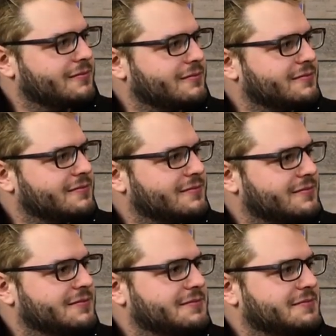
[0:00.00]

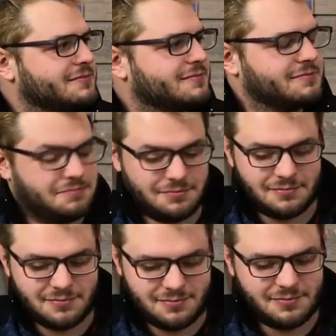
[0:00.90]

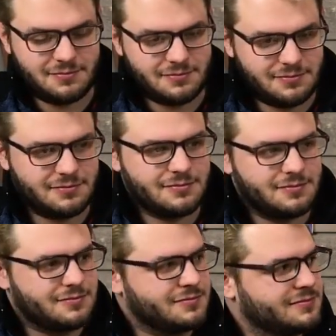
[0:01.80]

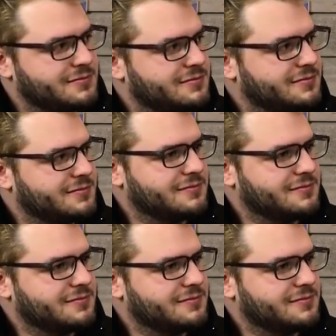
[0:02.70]
No words are spoken by the person on screen.